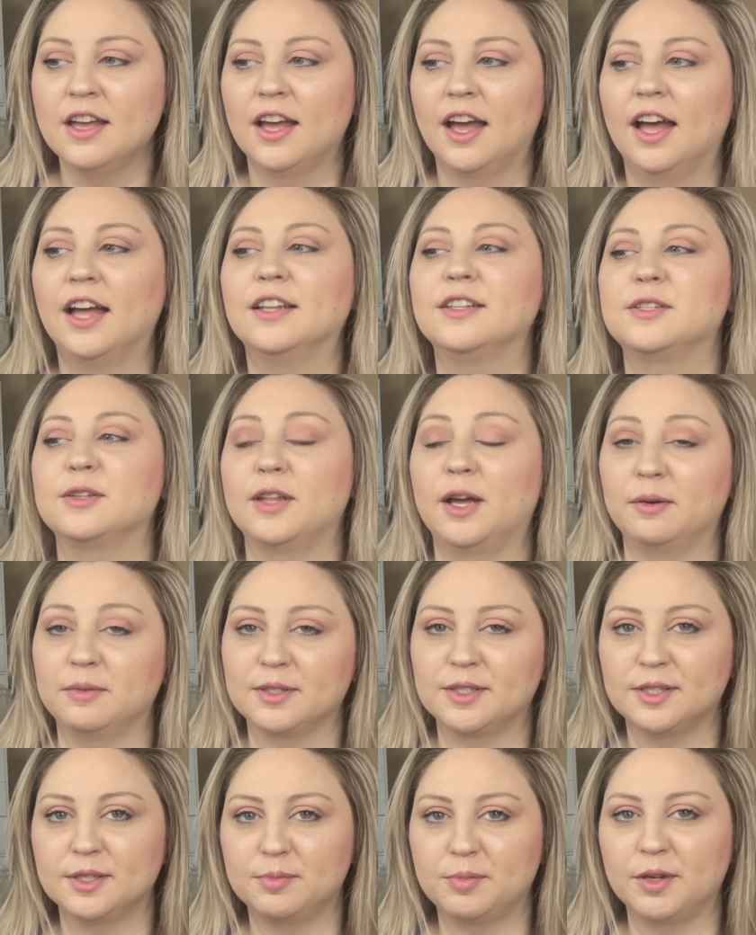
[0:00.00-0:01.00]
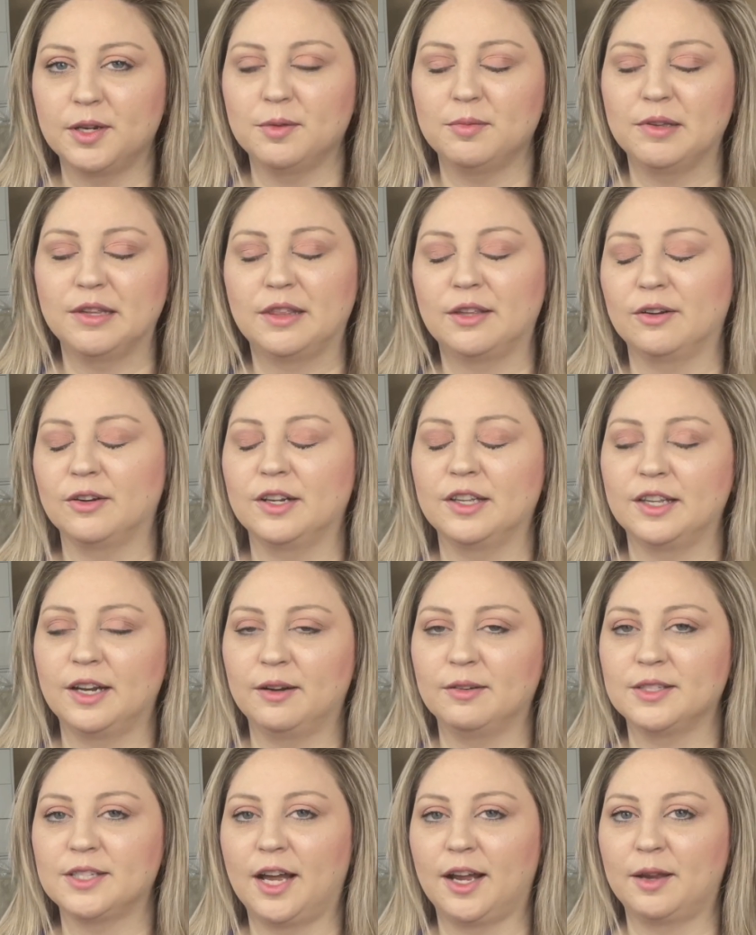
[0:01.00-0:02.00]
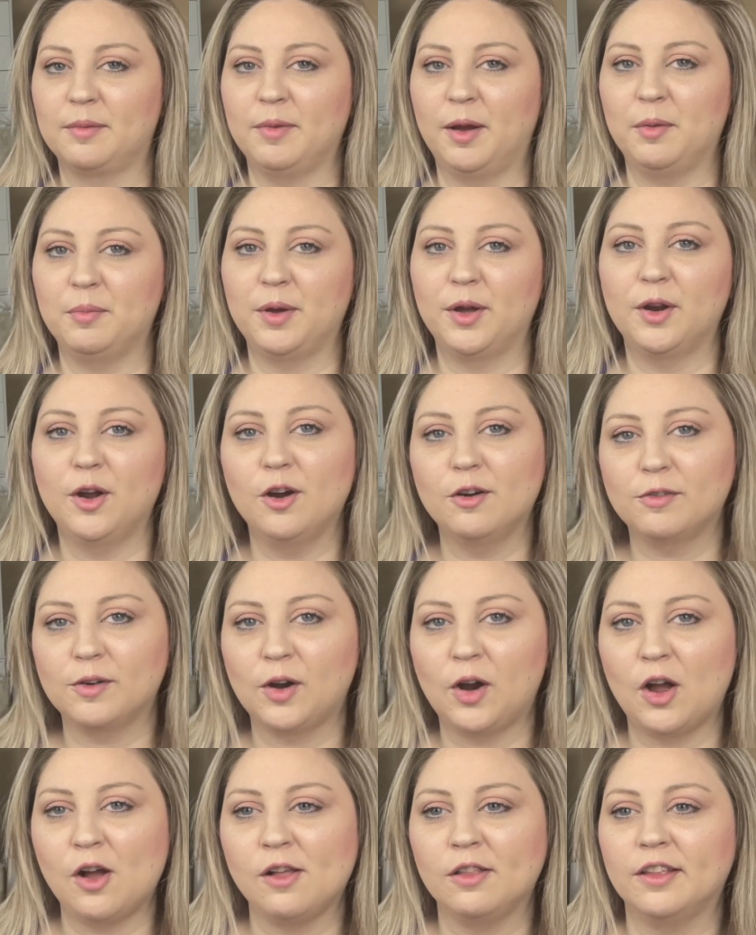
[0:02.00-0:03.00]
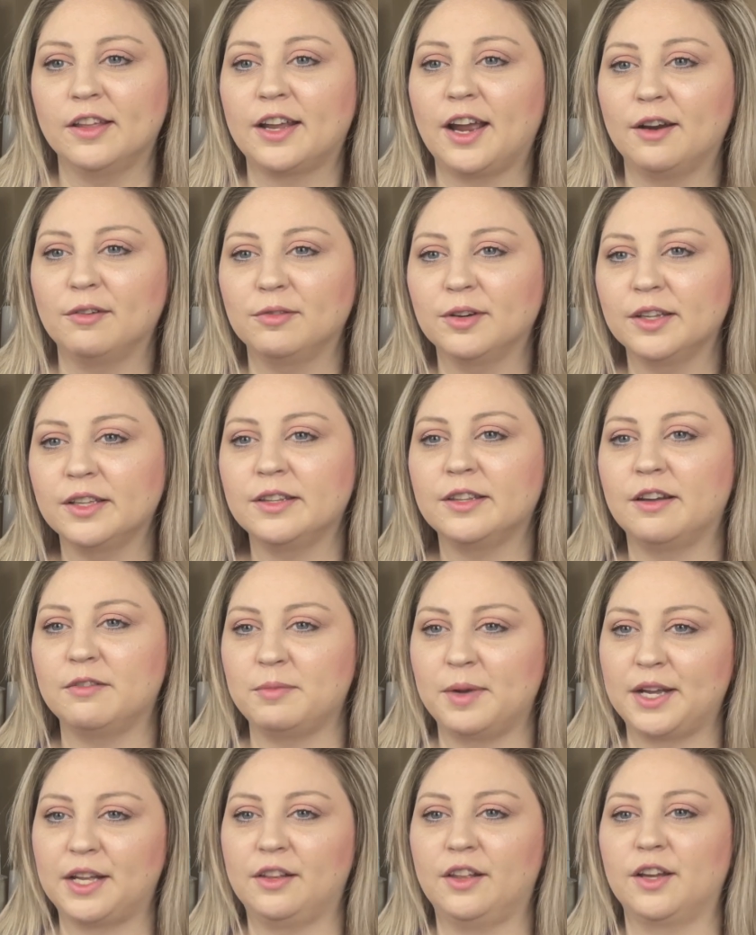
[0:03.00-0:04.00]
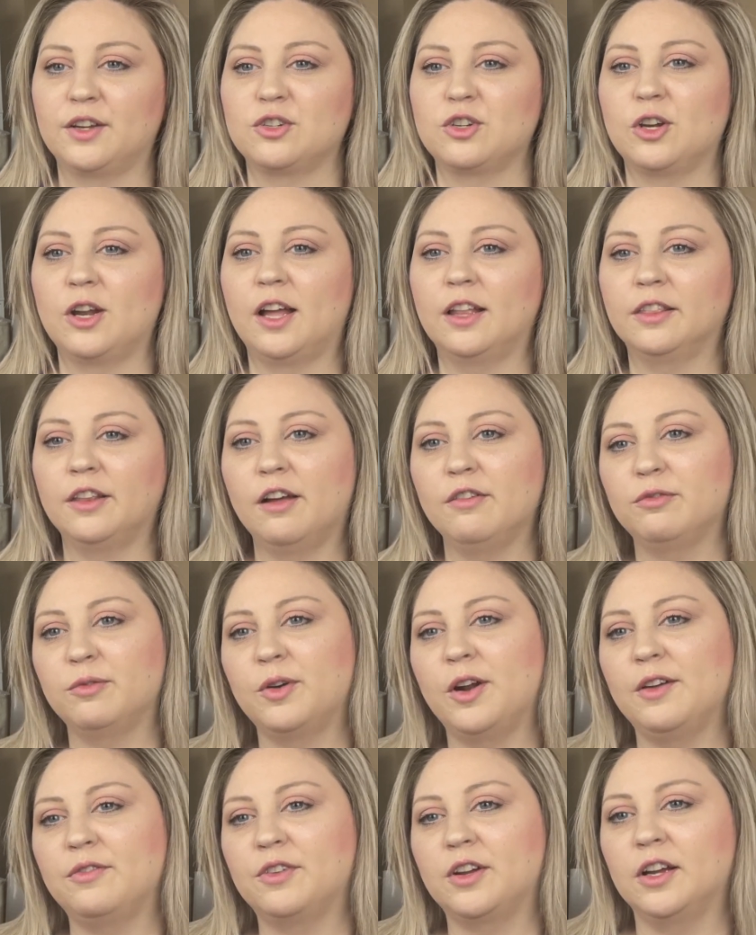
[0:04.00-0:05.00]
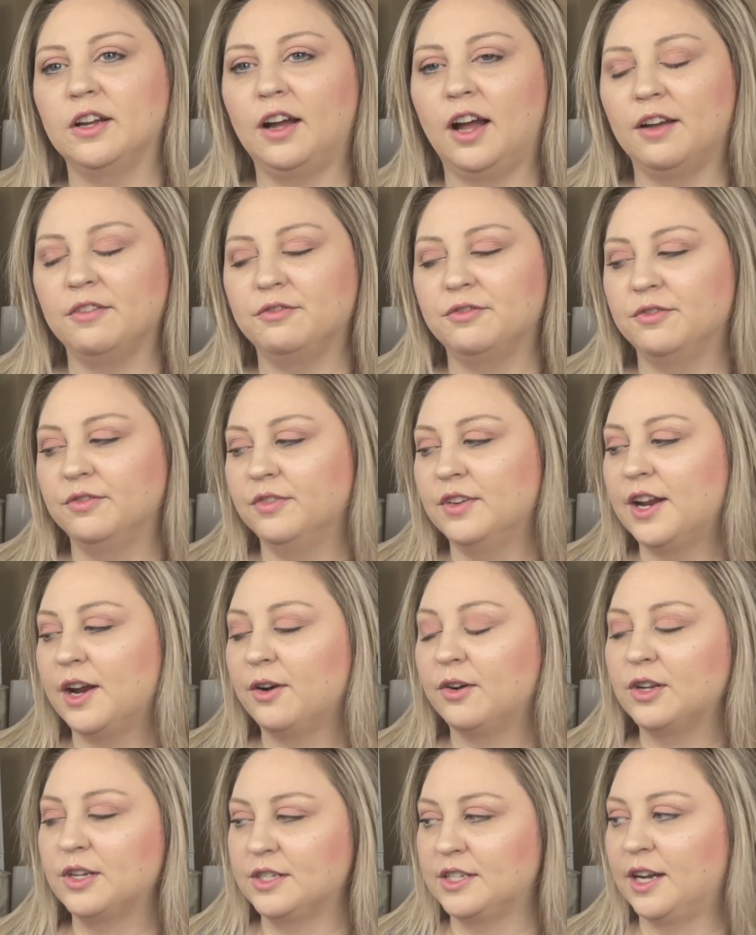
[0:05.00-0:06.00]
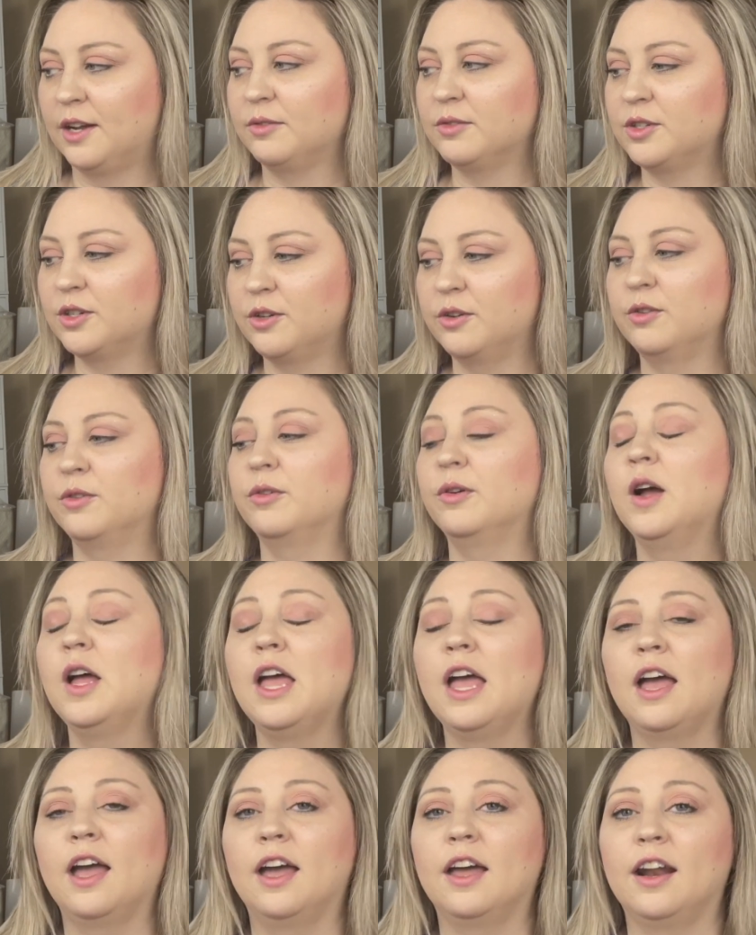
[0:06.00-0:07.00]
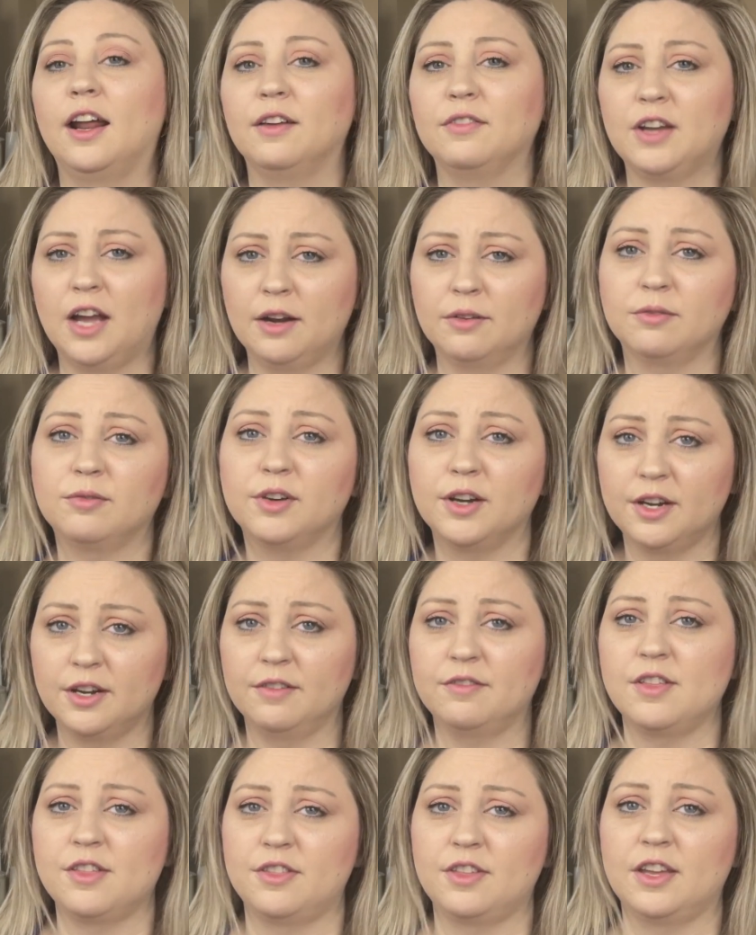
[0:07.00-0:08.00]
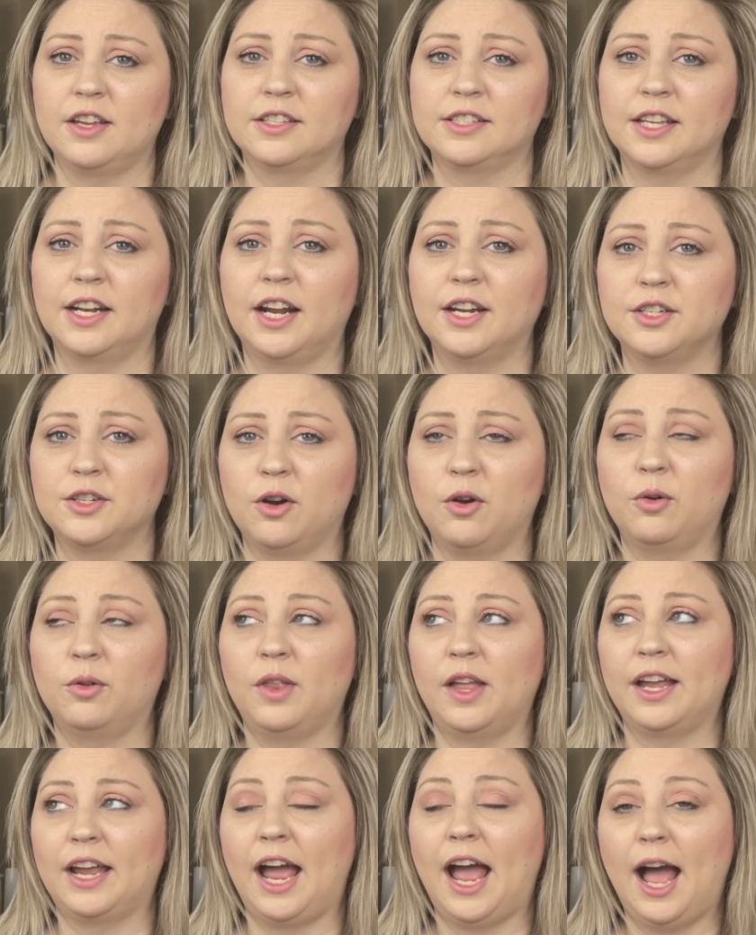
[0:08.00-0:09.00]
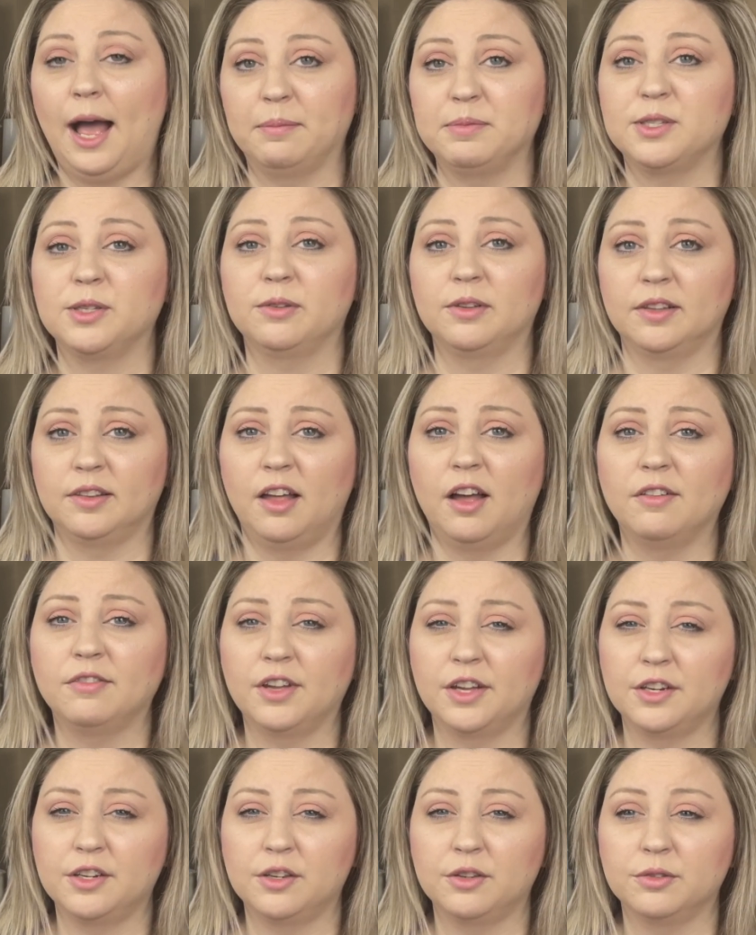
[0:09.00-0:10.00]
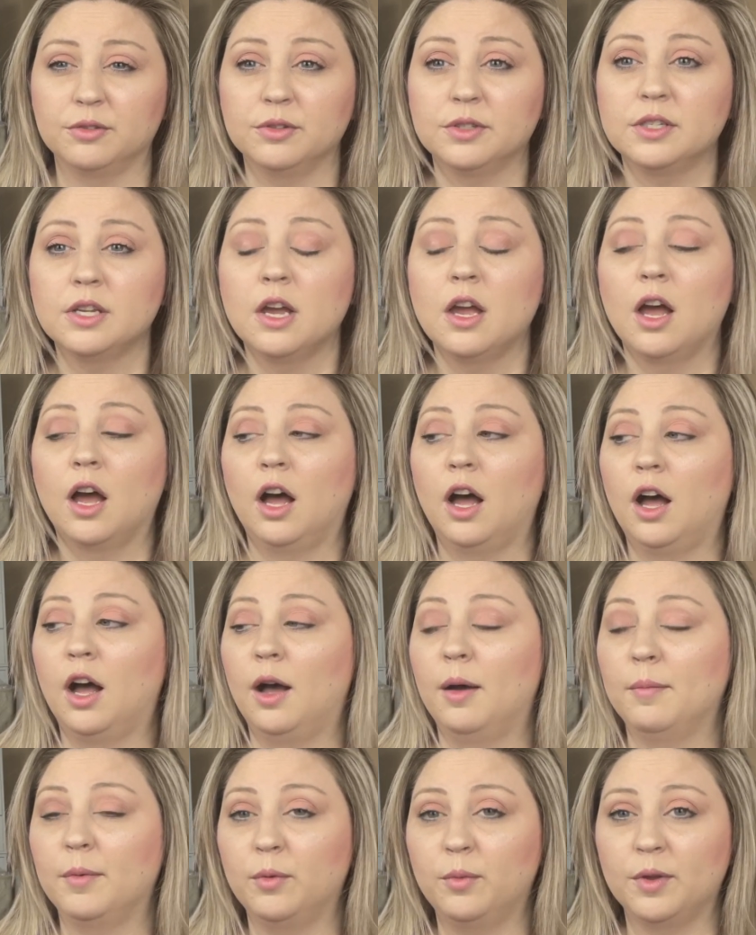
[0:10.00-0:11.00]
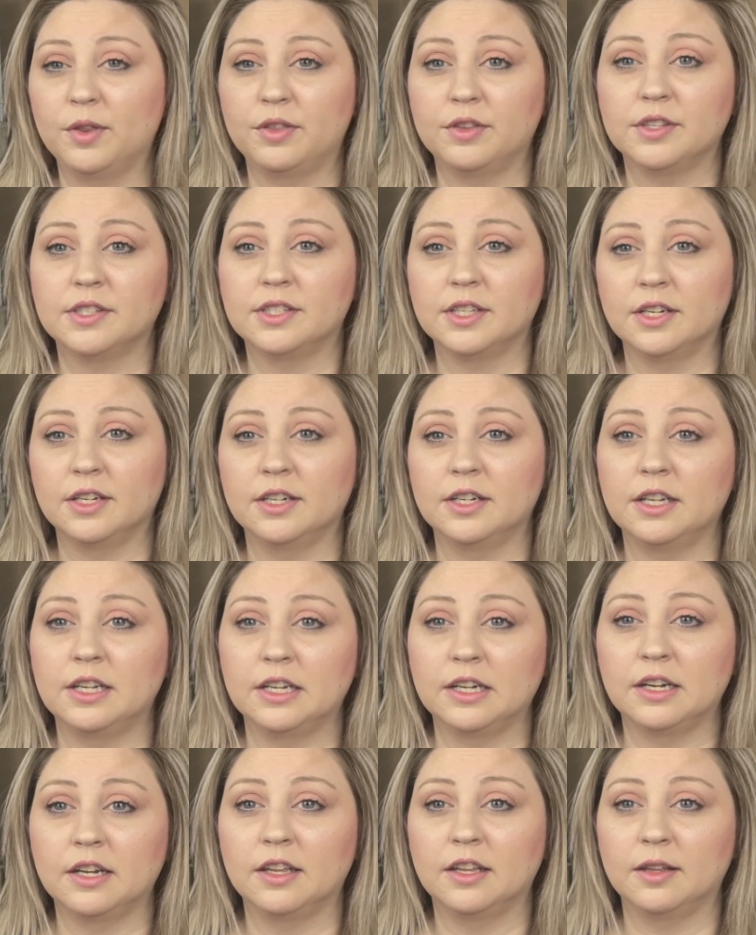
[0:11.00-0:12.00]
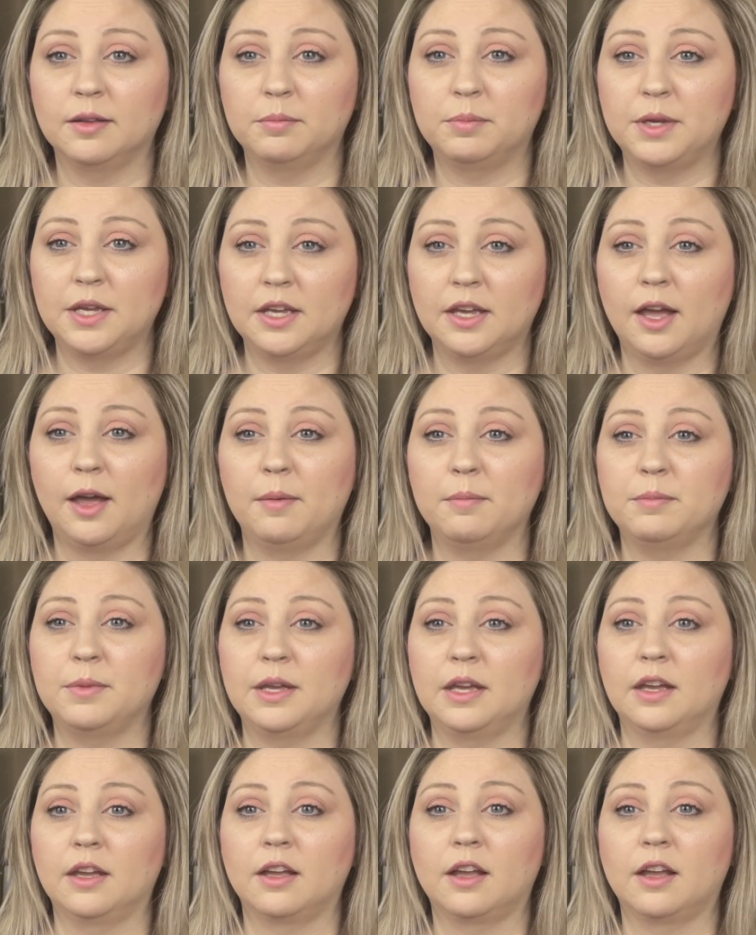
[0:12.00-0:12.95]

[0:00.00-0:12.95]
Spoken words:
And so that was the Speedy B 30 that I was talking about. But overall, like, I really love my collection. I love what I've narrowed it down to, and I've gotten rid of the things that I don't like absolutely love and use, with the Citadine PM being